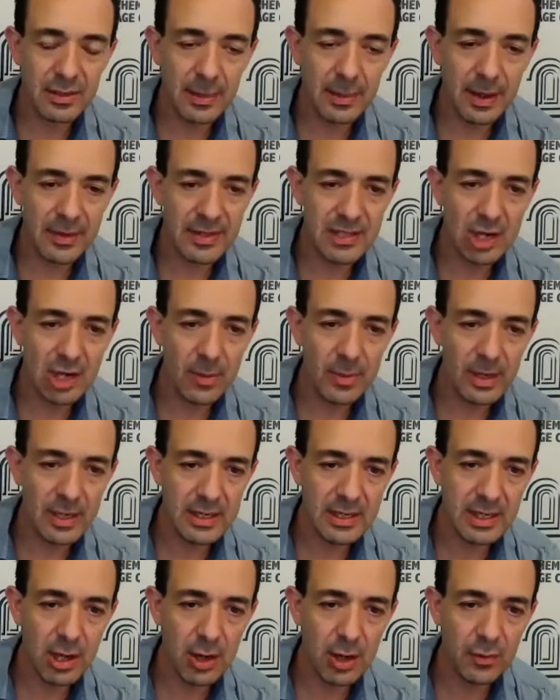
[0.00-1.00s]
the ceremony
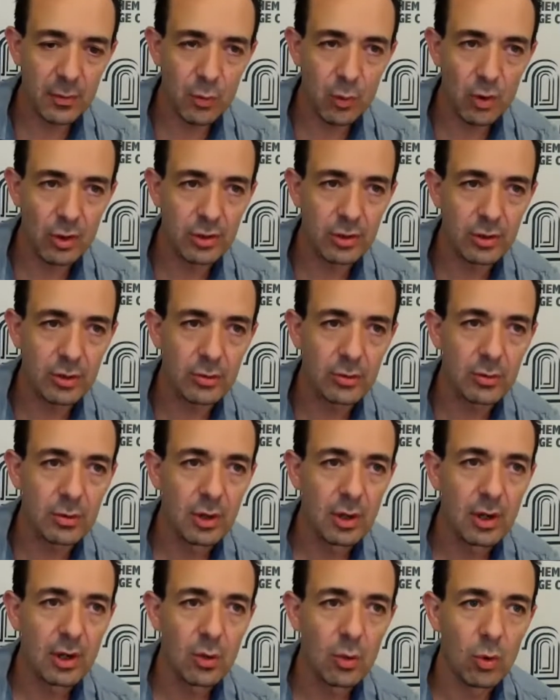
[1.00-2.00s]
itself, and what you
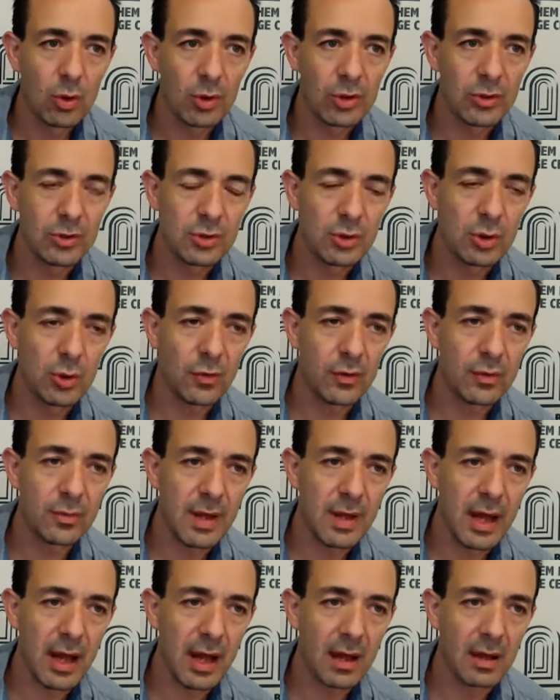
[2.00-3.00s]
took from
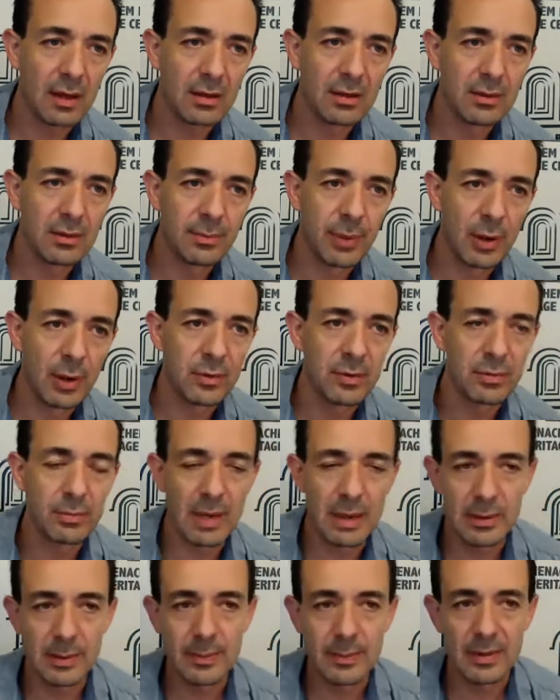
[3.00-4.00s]
that, both
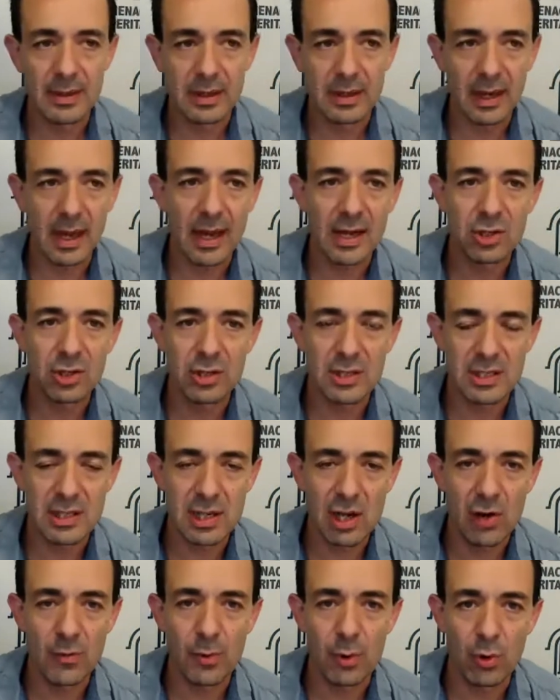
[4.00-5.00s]
maybe the occasion
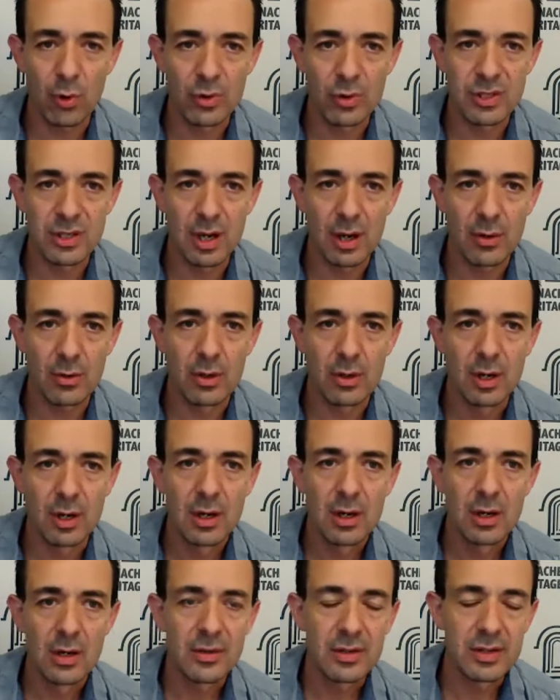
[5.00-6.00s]
itself, but also
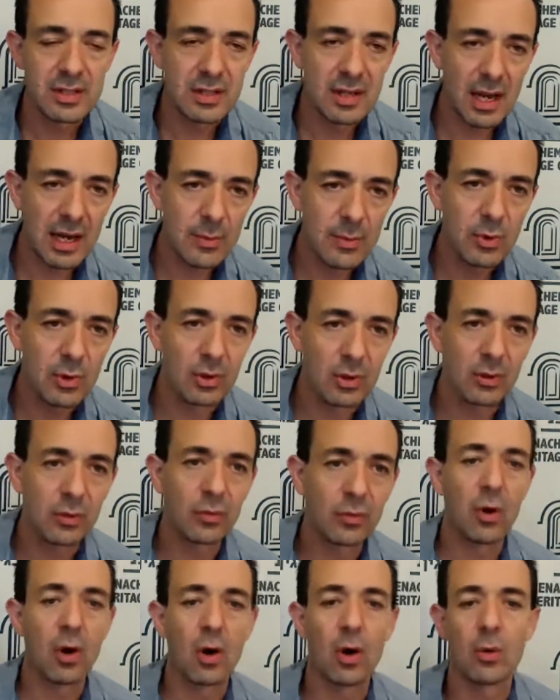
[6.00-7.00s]
the statements
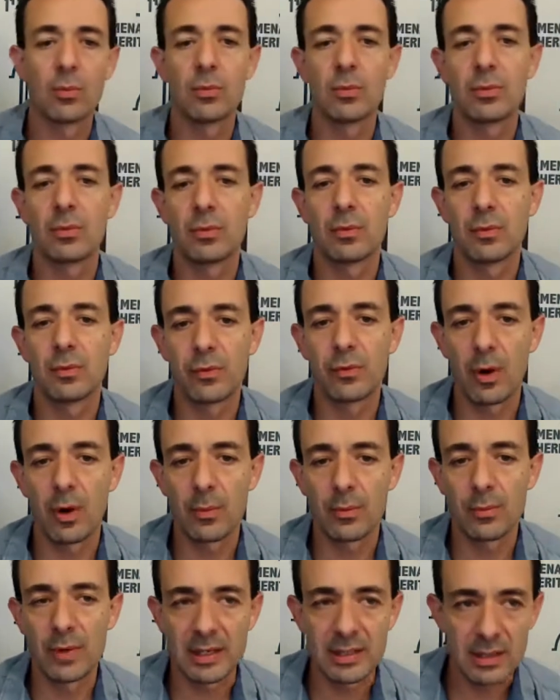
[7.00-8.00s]
from
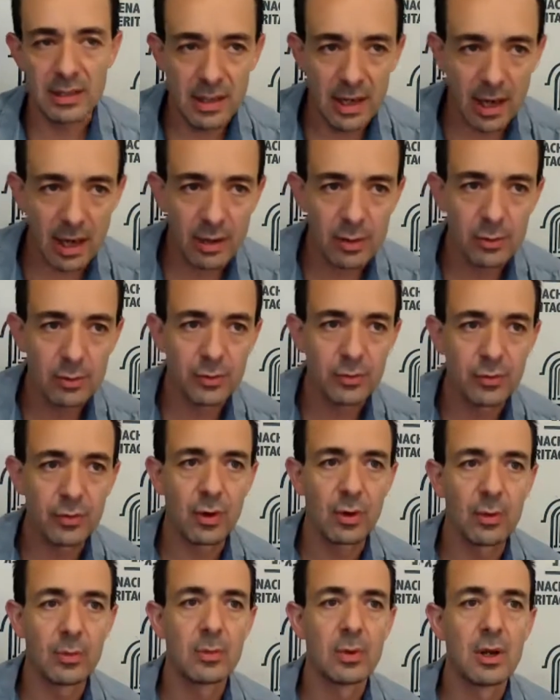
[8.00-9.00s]
Netanyahu,
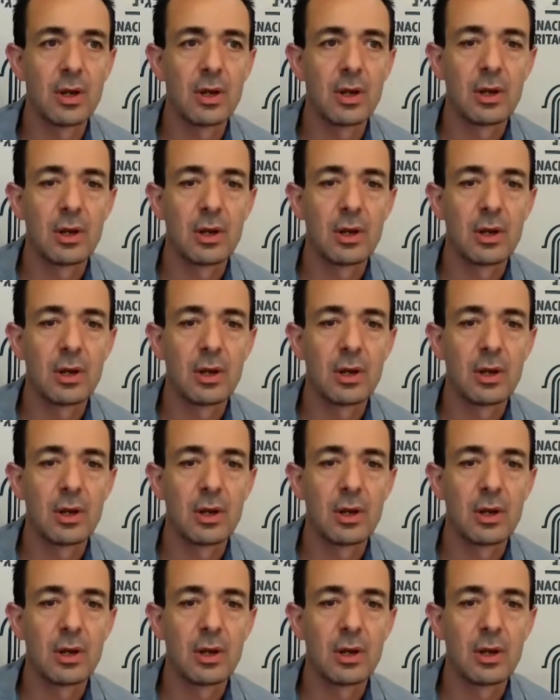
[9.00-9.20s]
from